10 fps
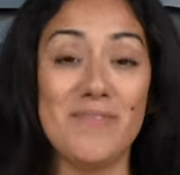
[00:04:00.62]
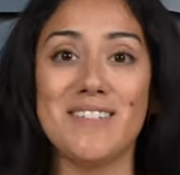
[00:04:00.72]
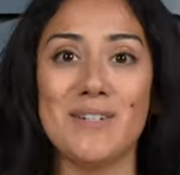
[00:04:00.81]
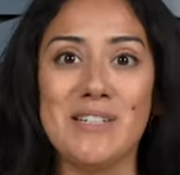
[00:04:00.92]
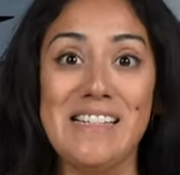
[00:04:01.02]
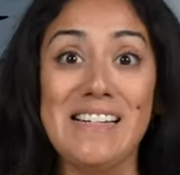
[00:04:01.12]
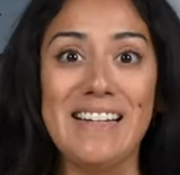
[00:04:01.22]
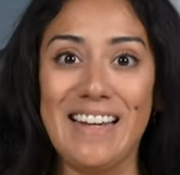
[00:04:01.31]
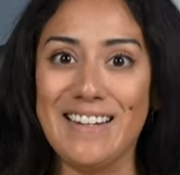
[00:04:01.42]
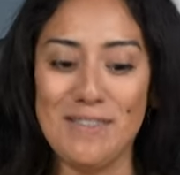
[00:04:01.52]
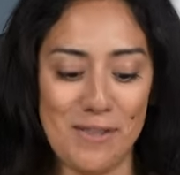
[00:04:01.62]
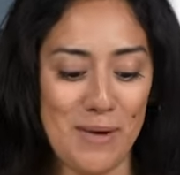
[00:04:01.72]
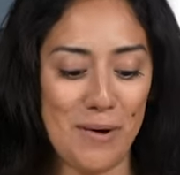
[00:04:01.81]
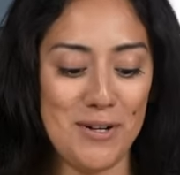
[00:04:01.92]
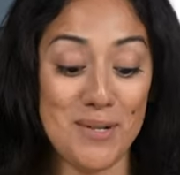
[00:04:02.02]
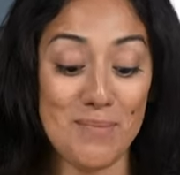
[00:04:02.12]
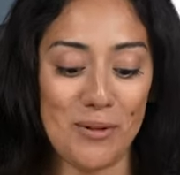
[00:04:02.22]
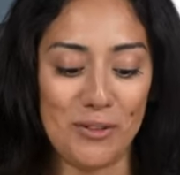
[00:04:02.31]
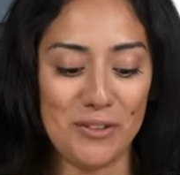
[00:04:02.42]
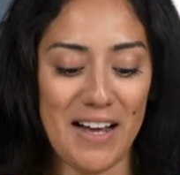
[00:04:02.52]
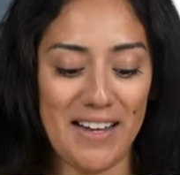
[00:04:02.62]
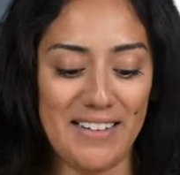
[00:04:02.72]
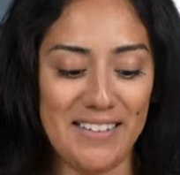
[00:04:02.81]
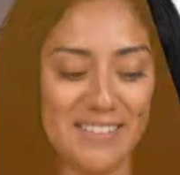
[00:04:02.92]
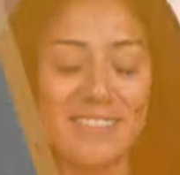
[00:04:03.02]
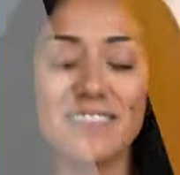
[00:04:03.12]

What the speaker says: So again, the Maui Jim Local Kind.